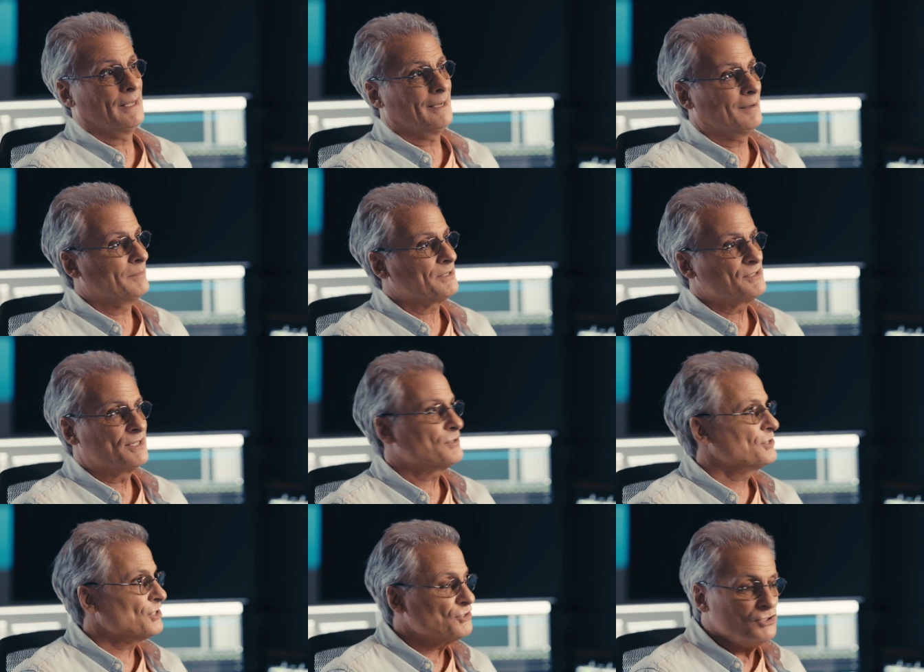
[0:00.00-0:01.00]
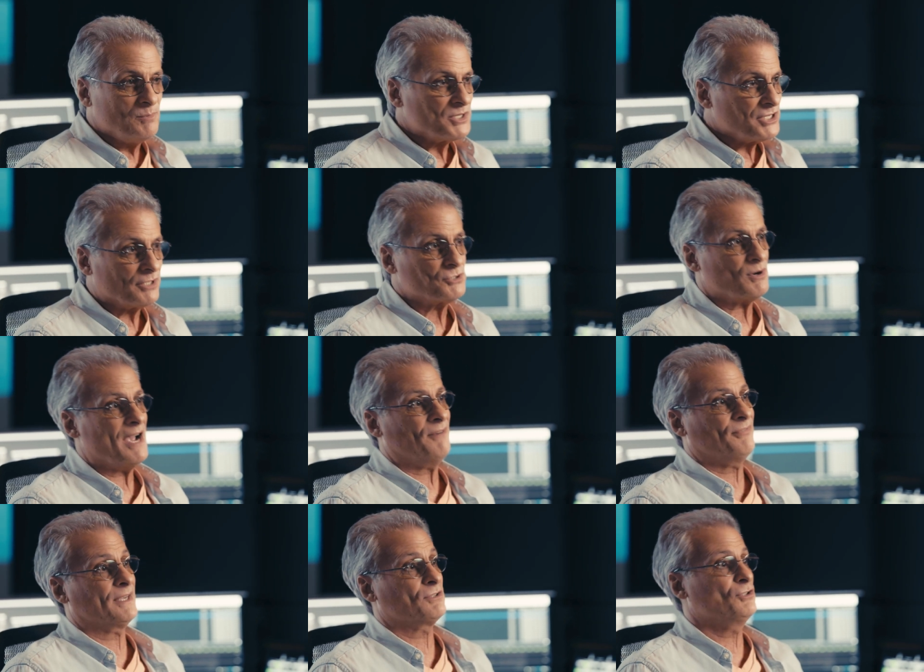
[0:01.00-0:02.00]
Um, there's just too much air
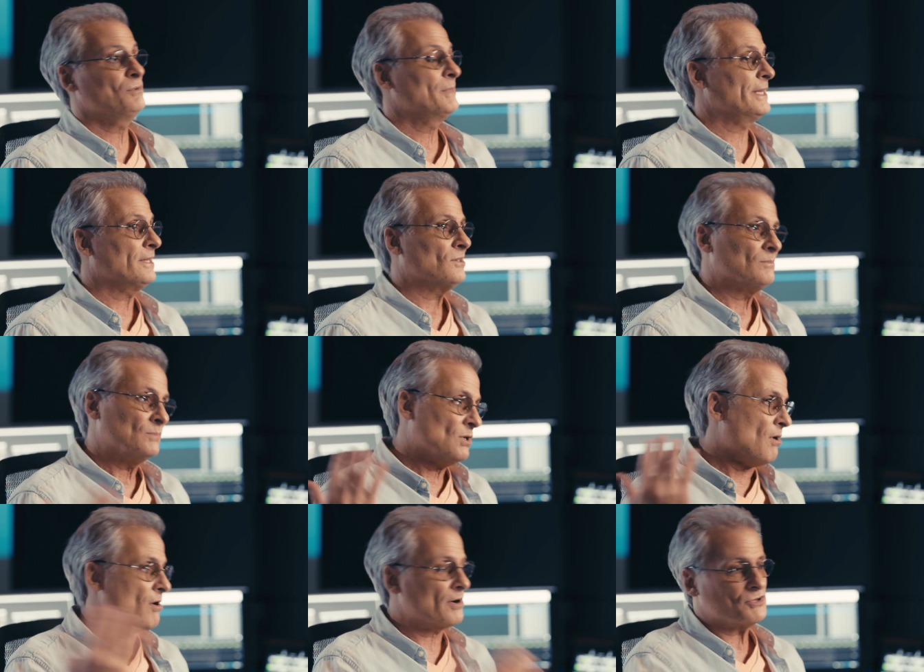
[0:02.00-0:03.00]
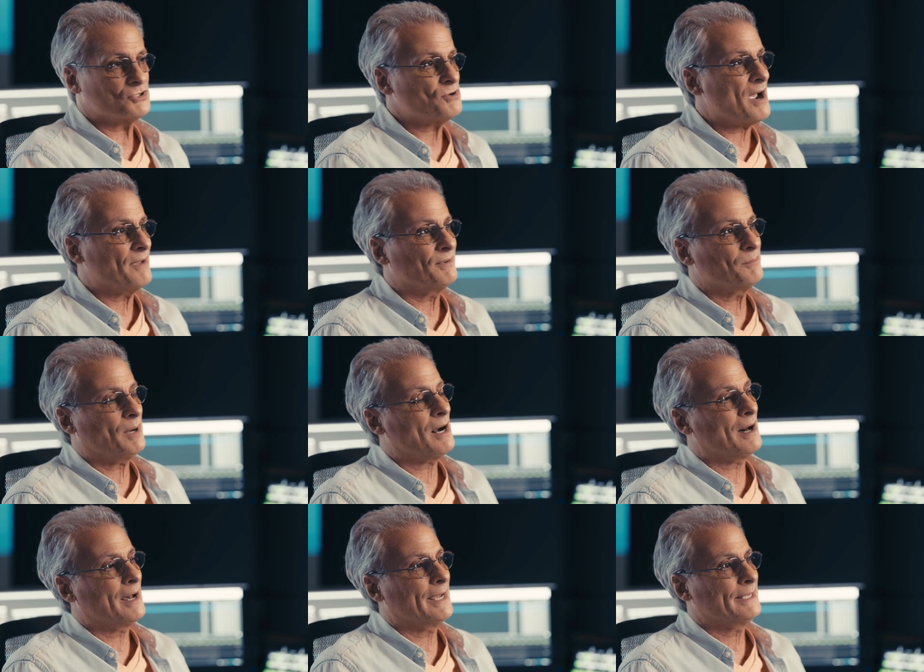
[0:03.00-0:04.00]
traffic, too many cars driving
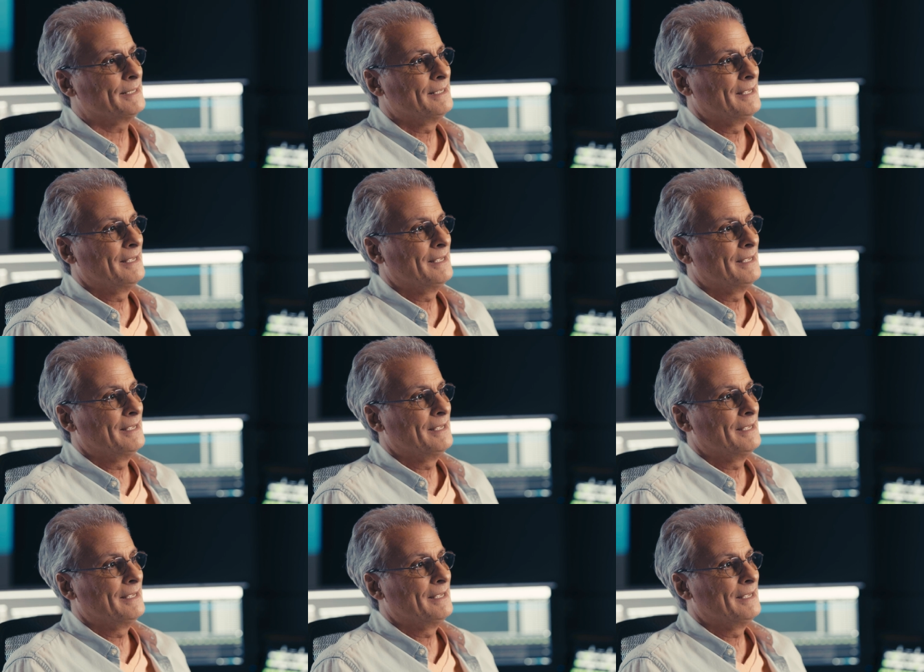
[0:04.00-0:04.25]
by.